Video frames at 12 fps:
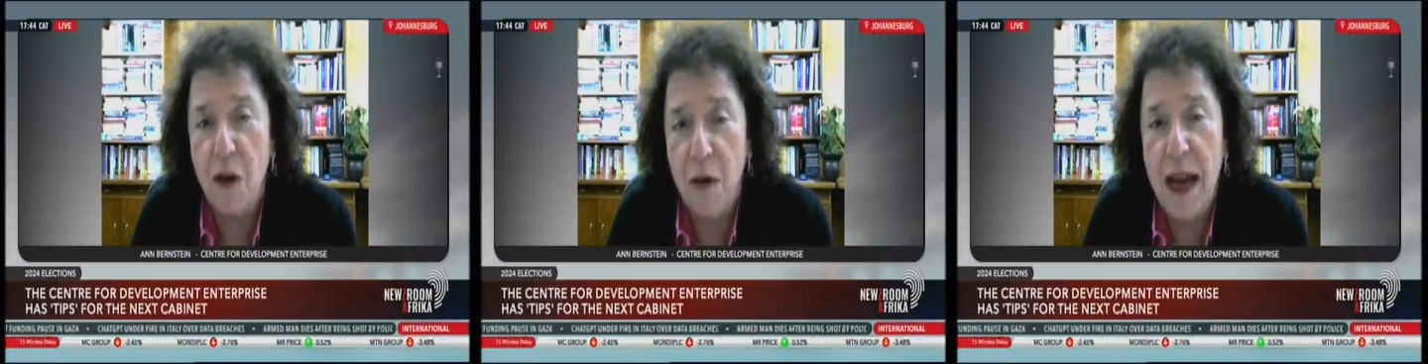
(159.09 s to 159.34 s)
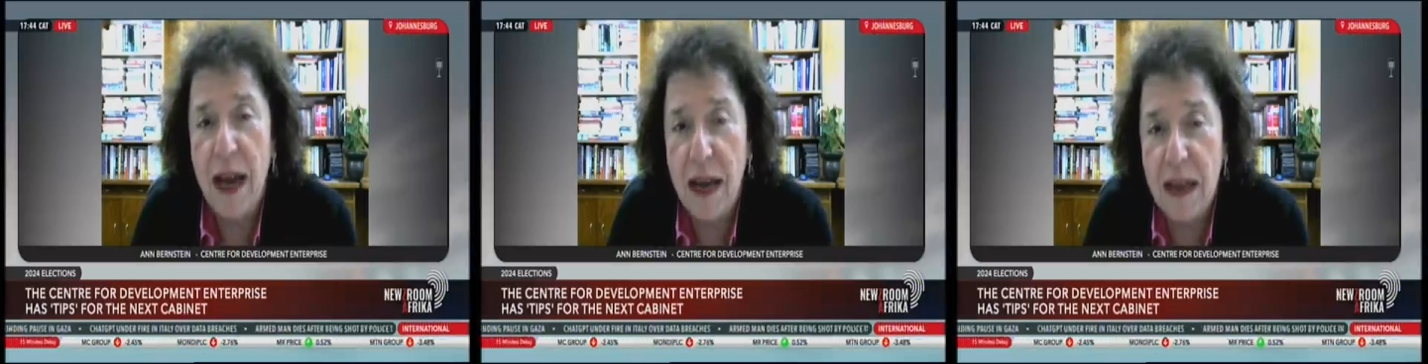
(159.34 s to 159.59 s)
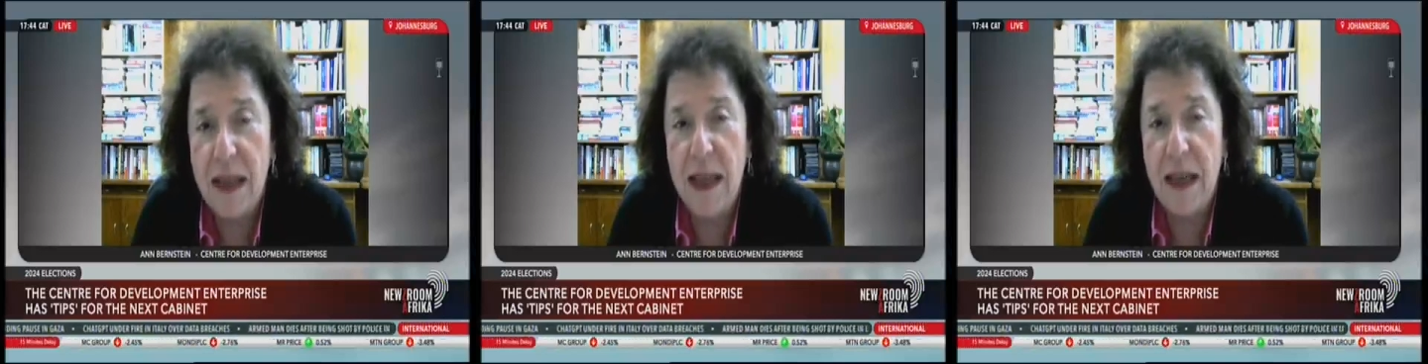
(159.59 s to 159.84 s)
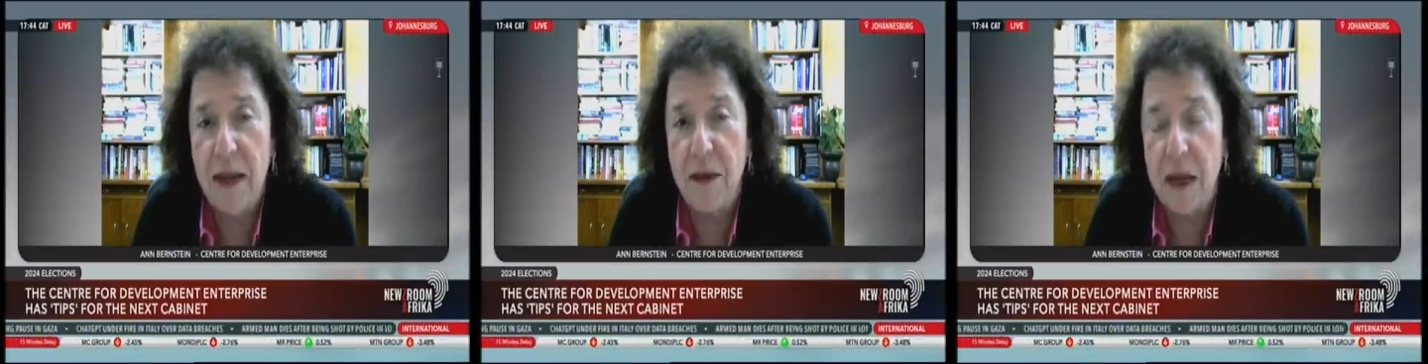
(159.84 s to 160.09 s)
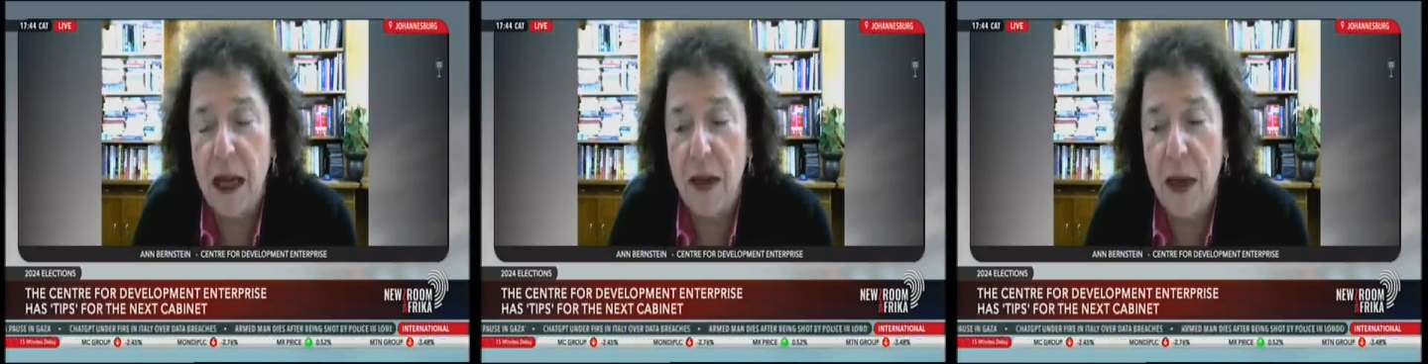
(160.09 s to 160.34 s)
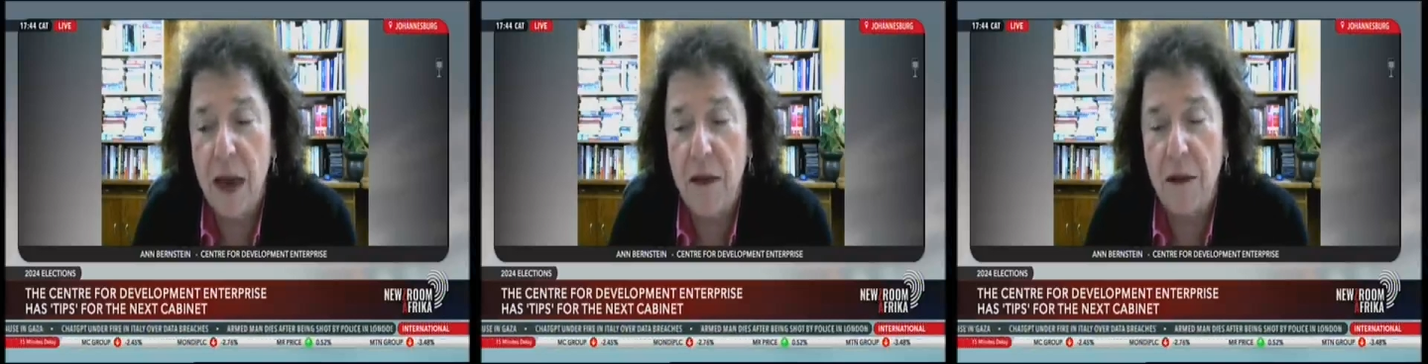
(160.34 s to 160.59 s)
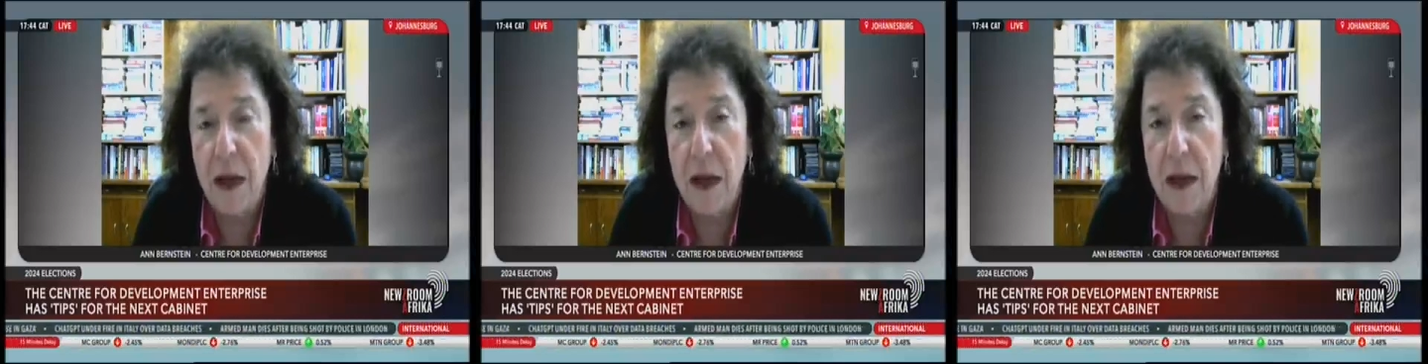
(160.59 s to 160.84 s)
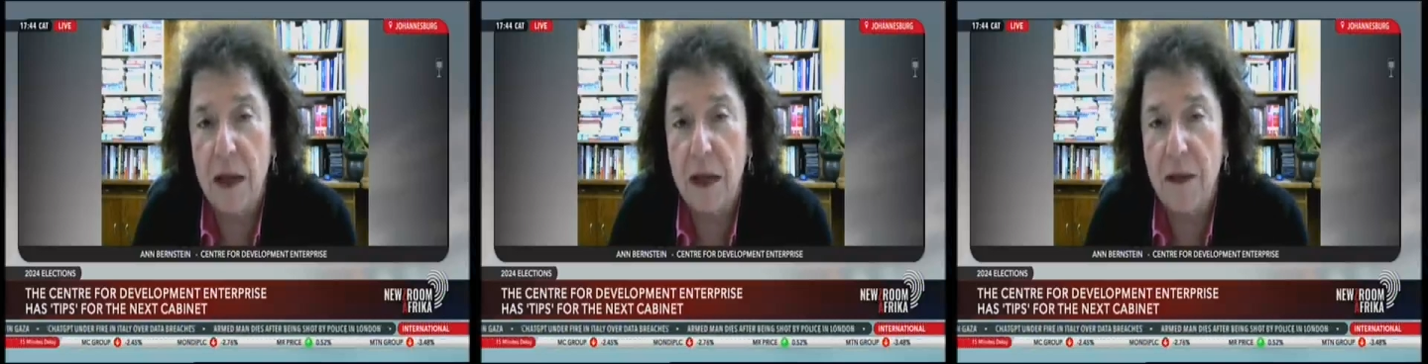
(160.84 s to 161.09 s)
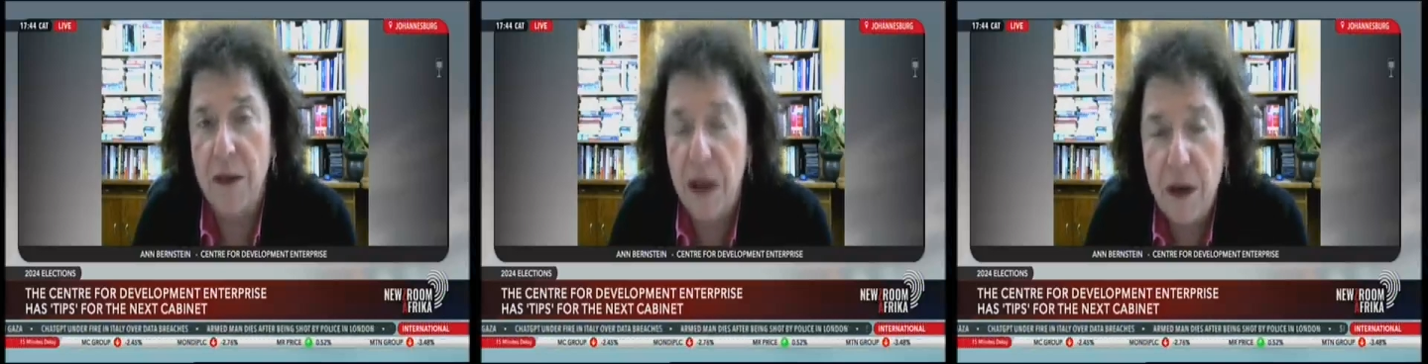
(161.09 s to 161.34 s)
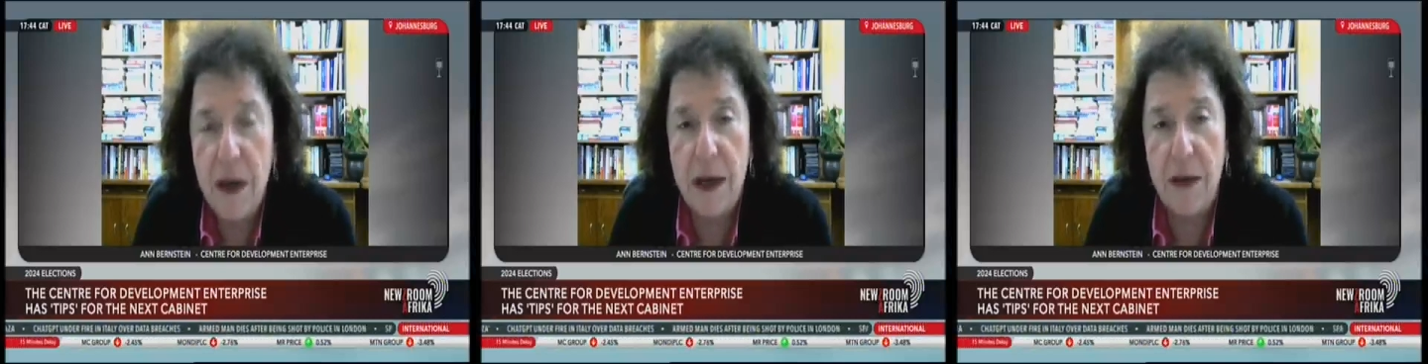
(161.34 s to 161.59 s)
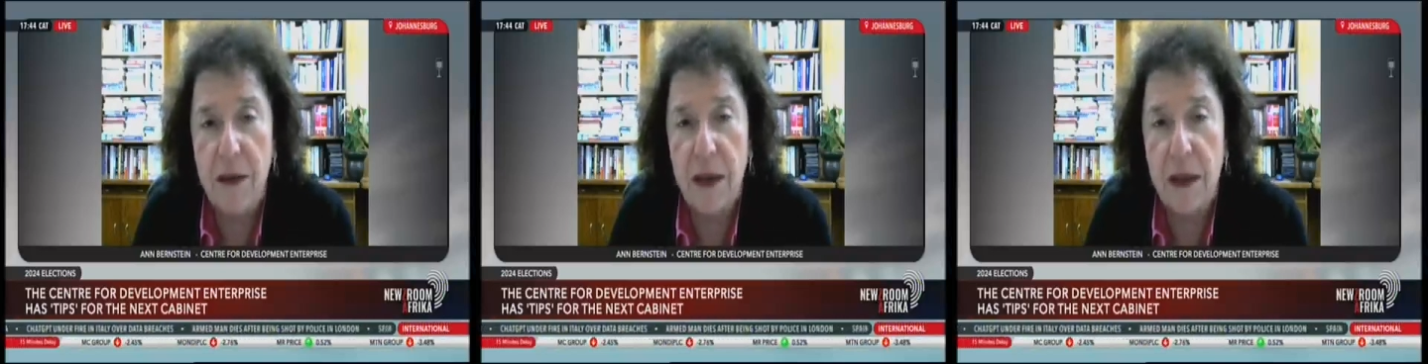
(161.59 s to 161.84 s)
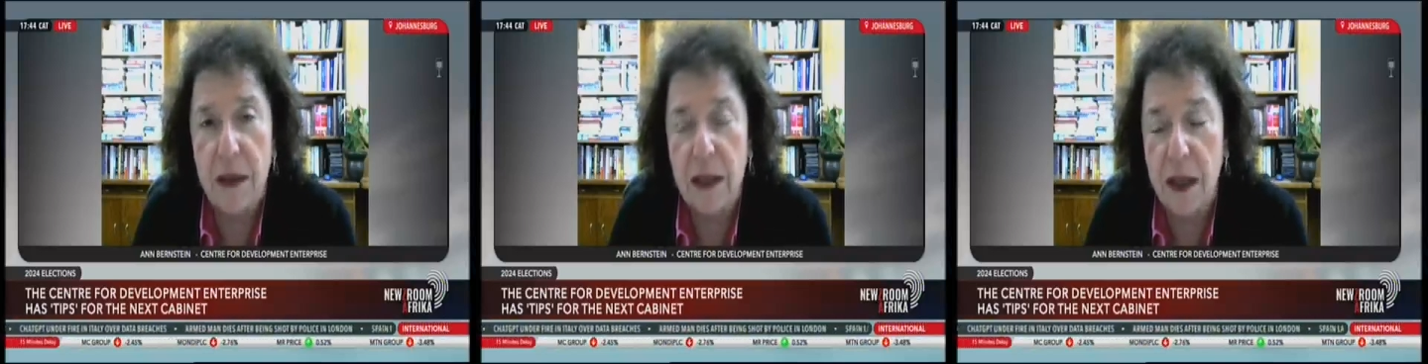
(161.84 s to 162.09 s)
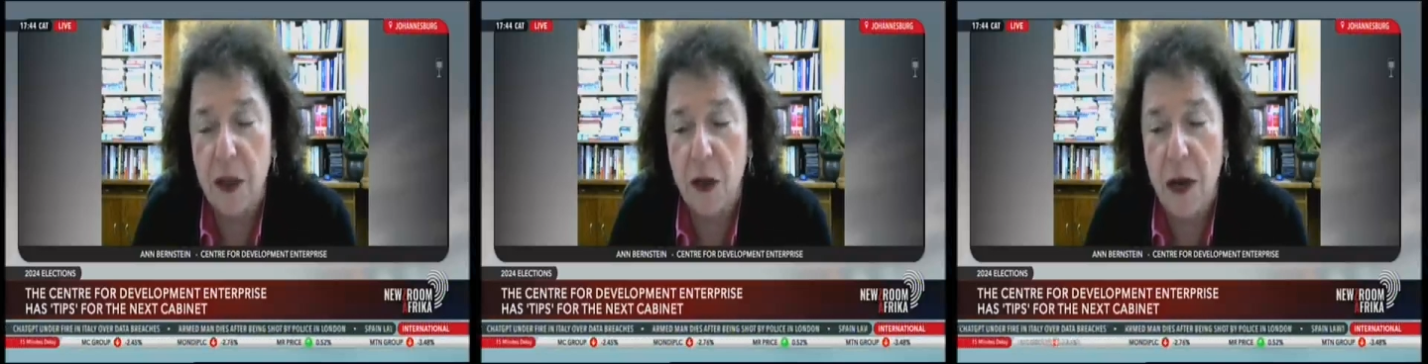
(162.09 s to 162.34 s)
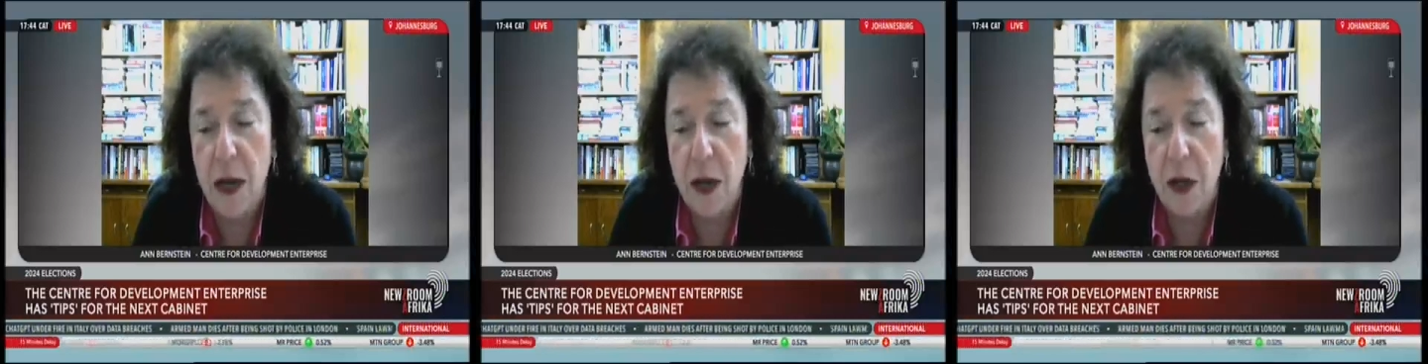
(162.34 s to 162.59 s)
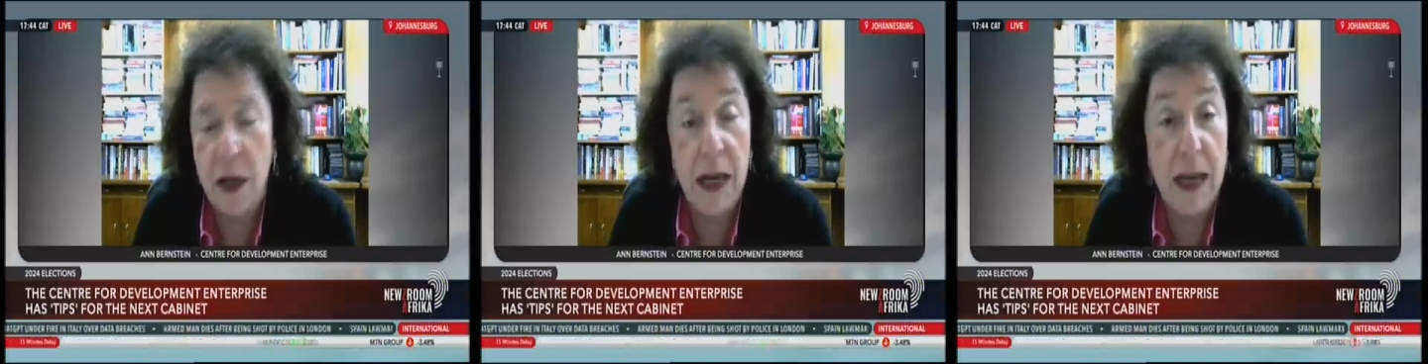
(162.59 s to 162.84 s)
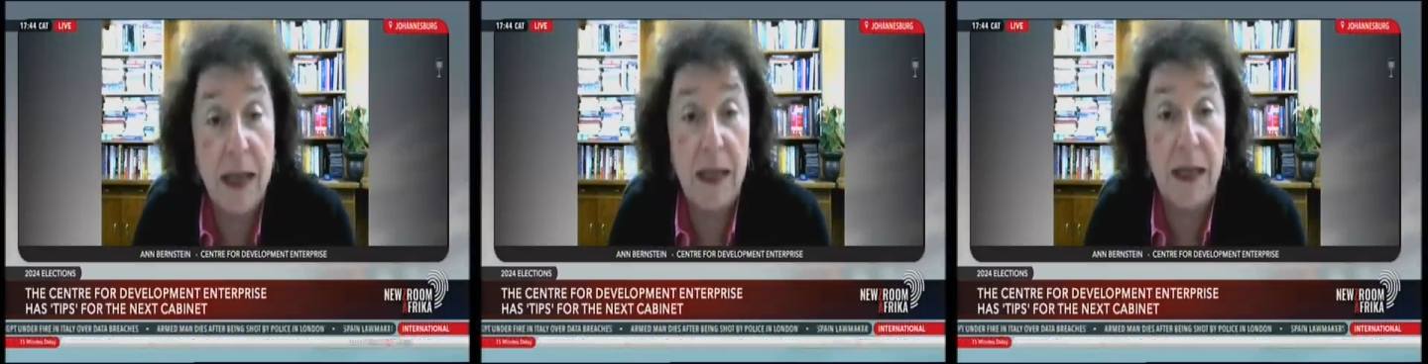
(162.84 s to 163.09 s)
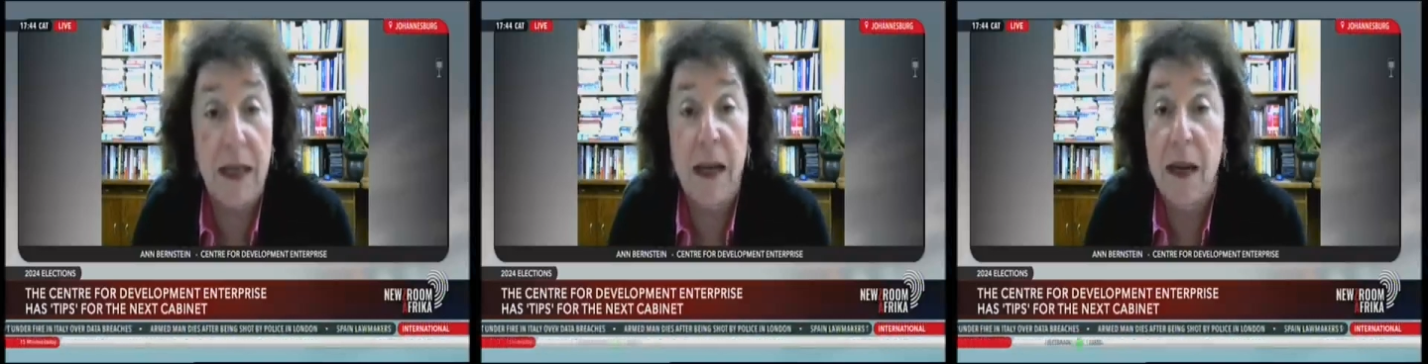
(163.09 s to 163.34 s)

reality of South Africa's very difficult situation hits